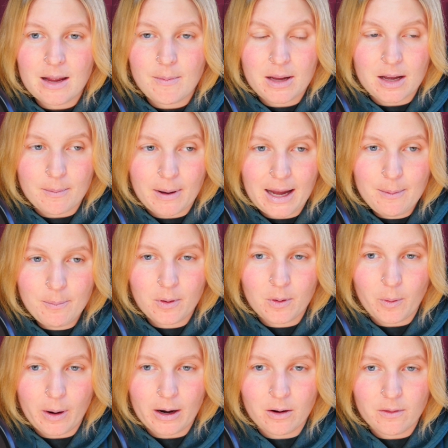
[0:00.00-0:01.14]
and I become hyper
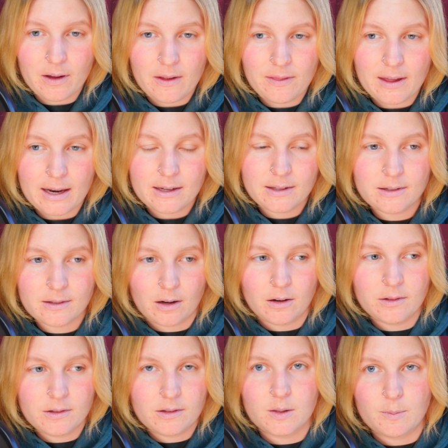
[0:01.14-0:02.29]
aware of it, that it
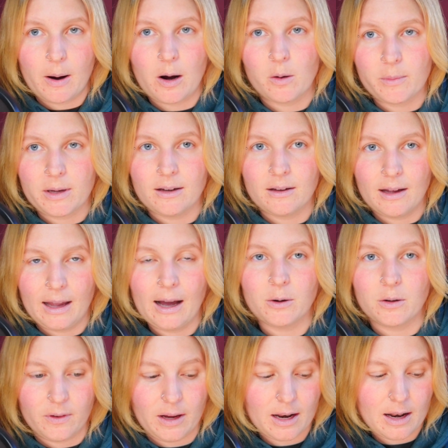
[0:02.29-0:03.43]
starts to spiral me
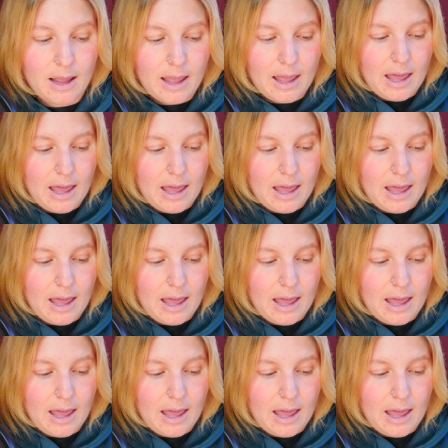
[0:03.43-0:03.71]
out of it.